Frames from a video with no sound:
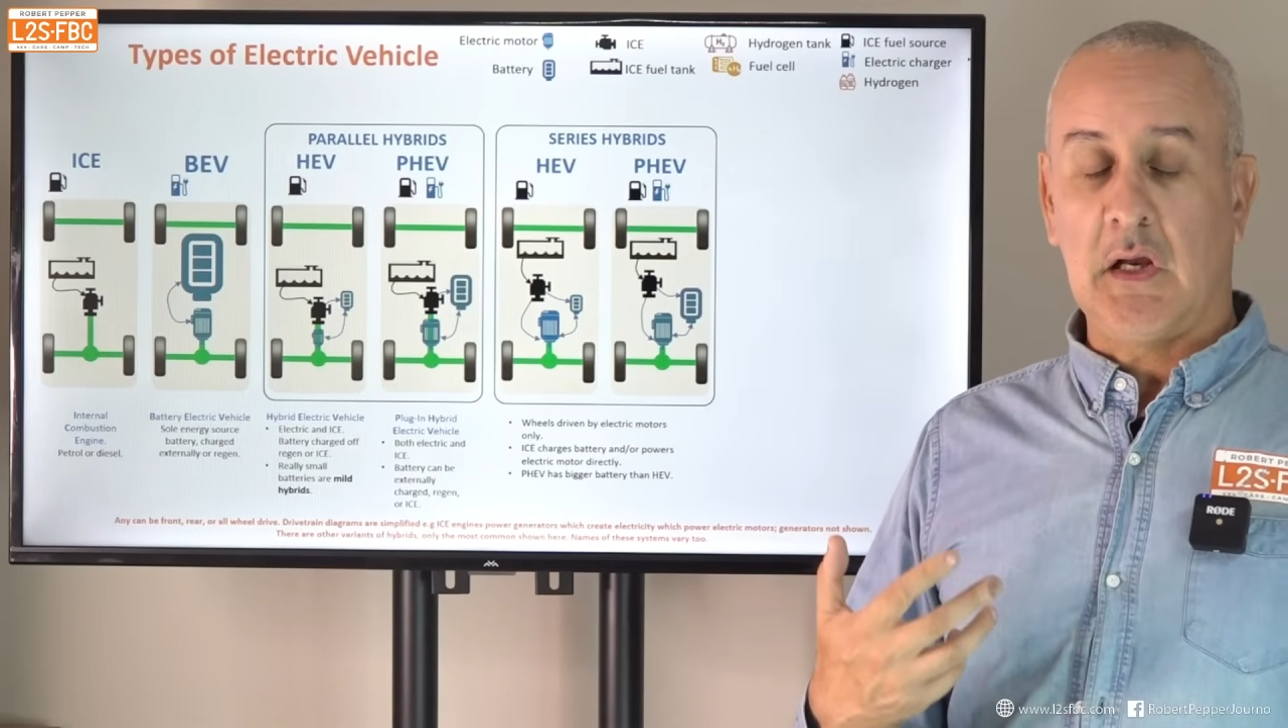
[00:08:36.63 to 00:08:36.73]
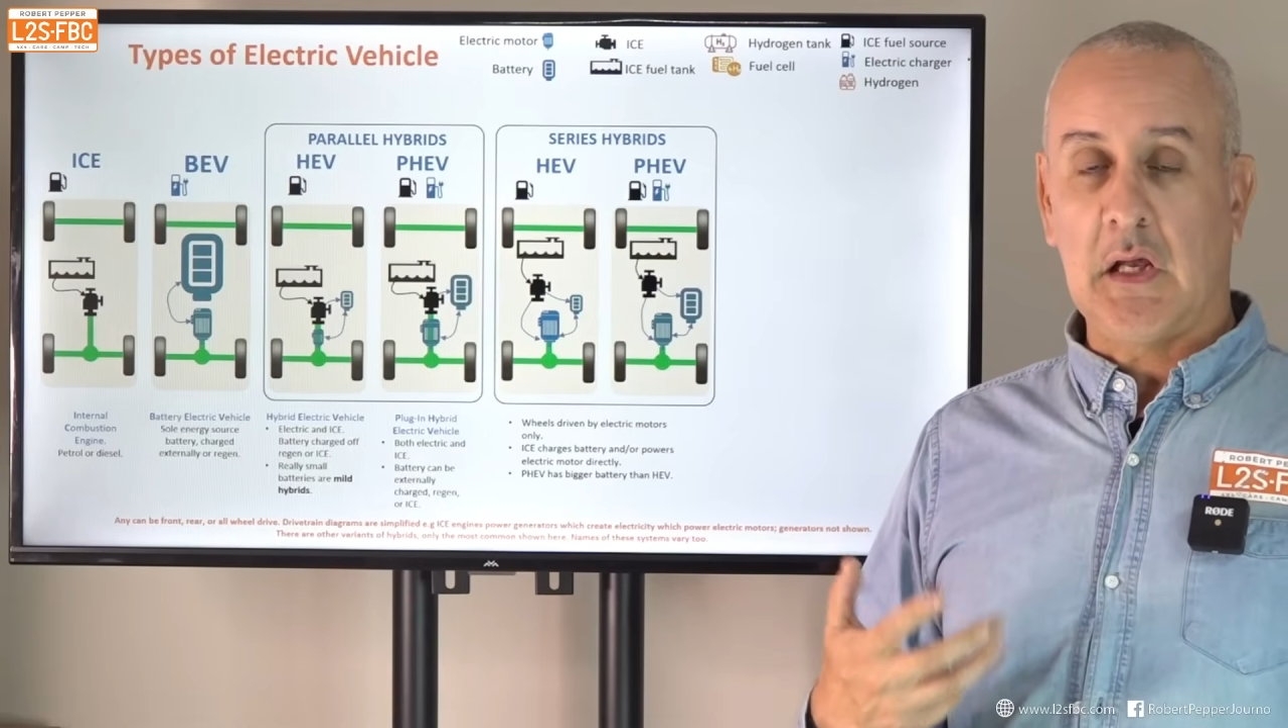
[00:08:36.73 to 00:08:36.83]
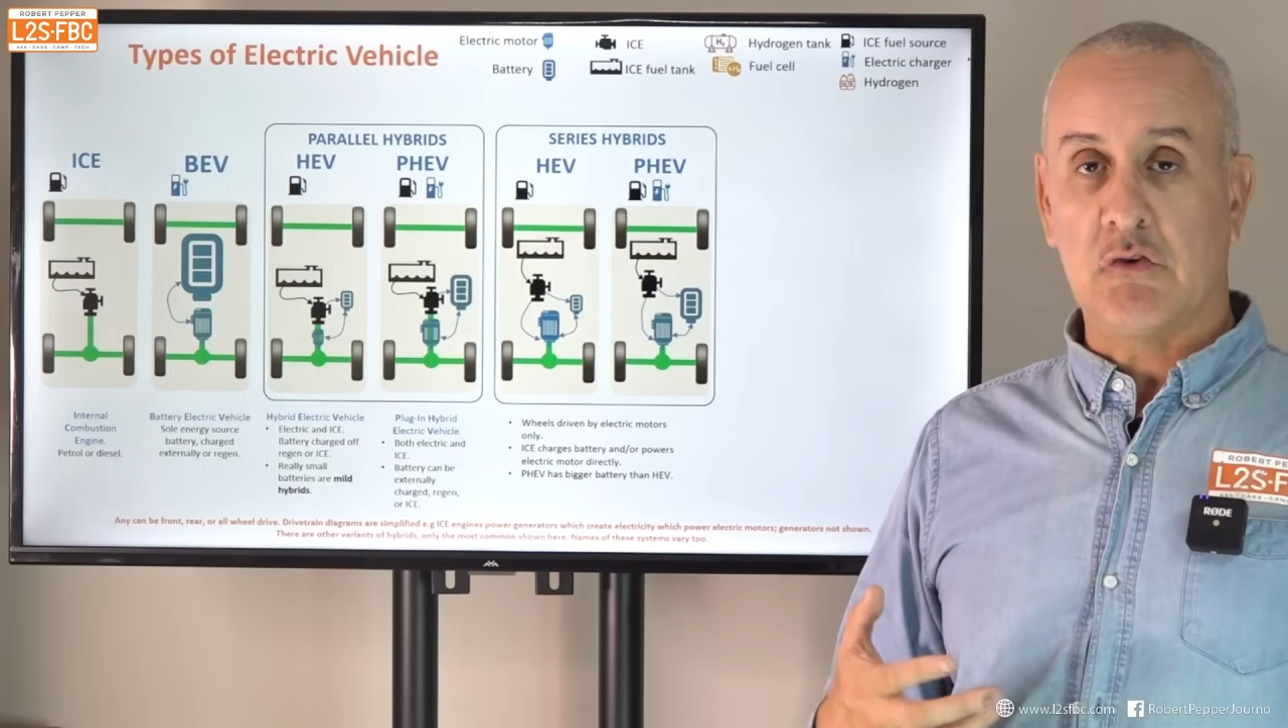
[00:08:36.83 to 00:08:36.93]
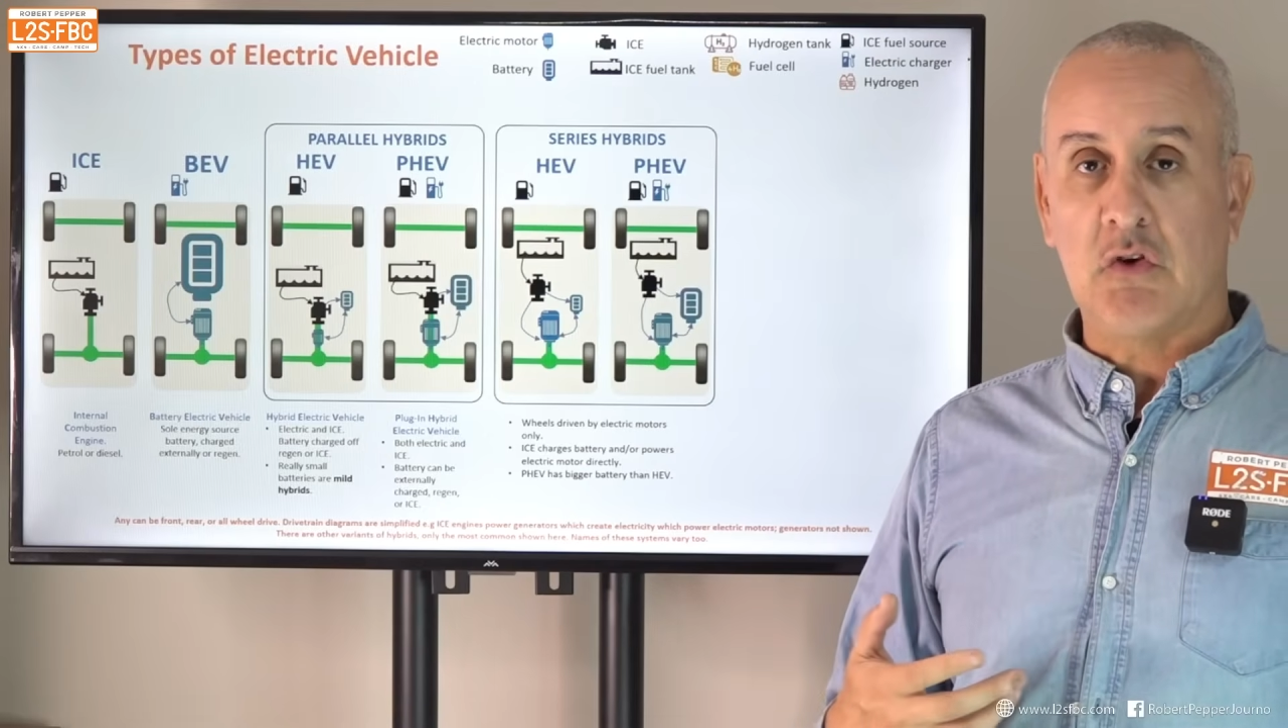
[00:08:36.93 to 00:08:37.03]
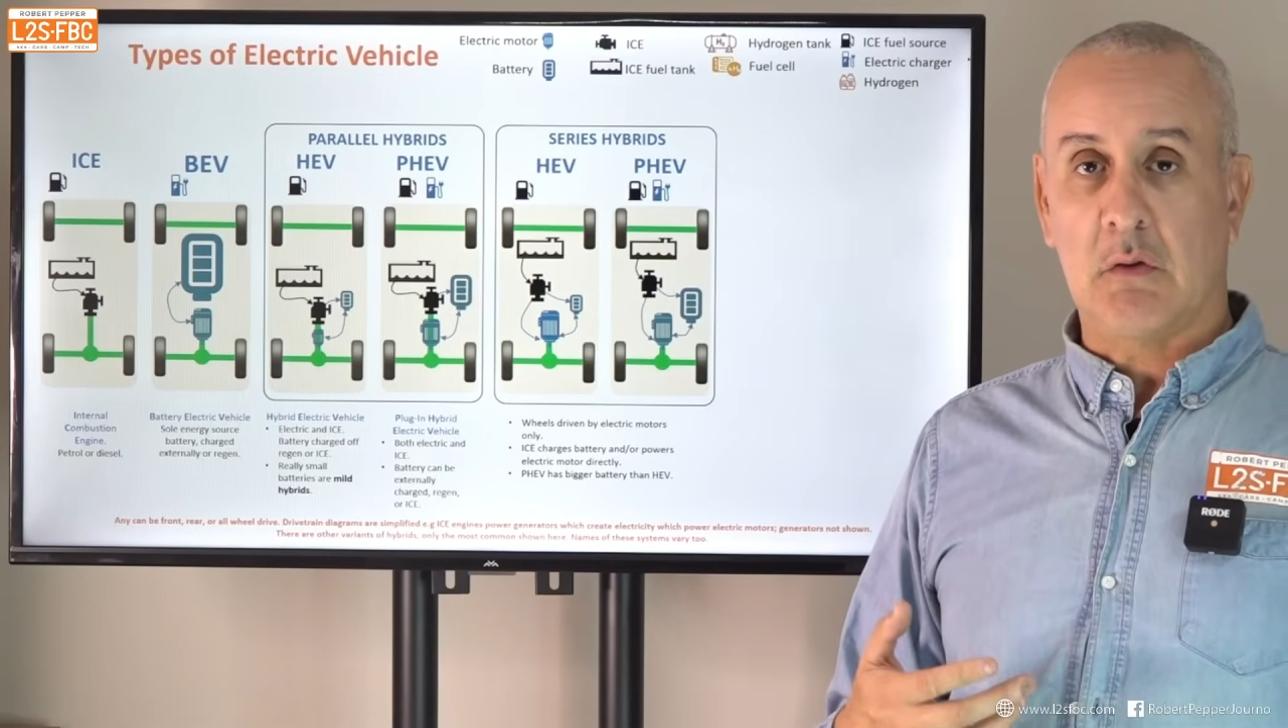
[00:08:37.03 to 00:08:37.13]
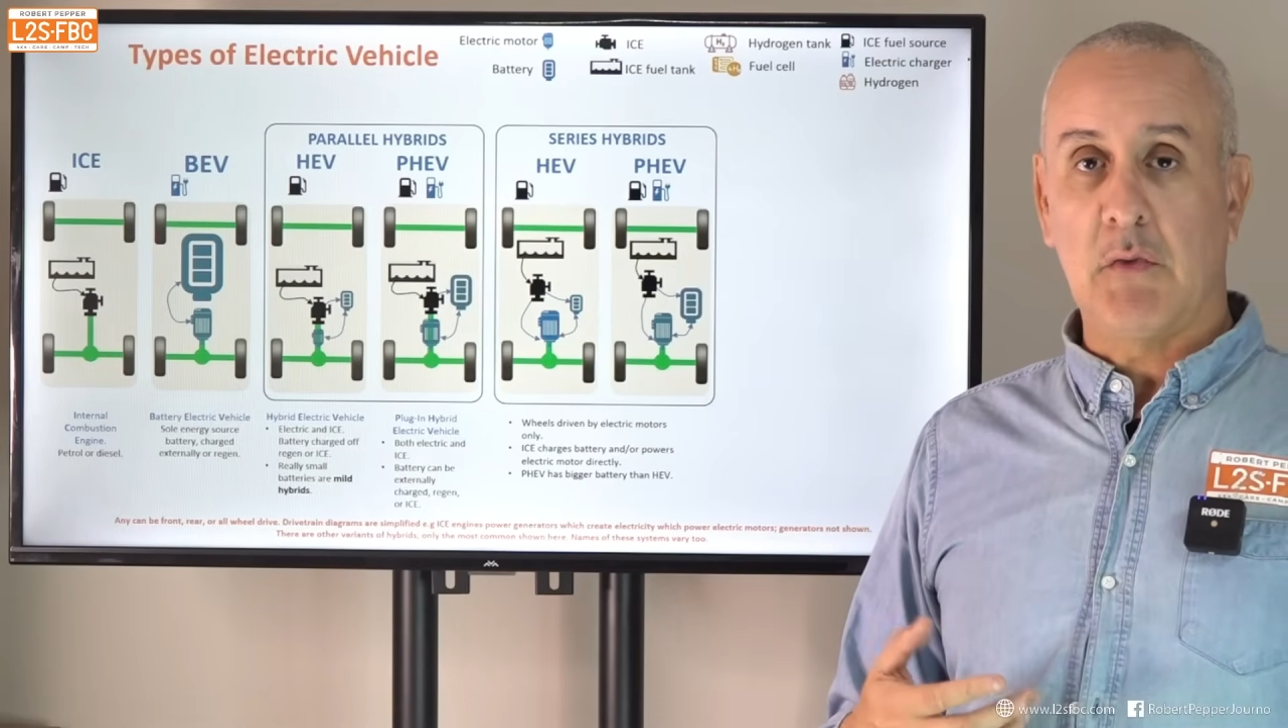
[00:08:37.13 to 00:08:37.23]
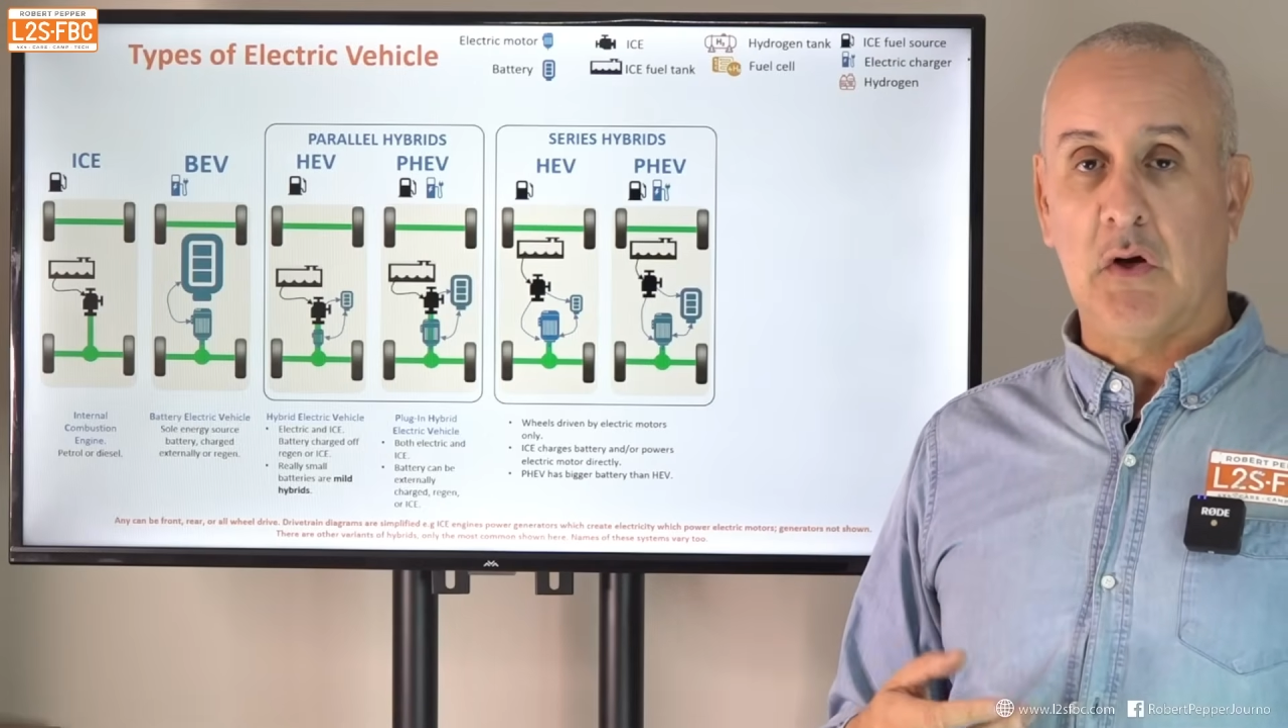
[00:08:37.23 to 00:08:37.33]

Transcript: electric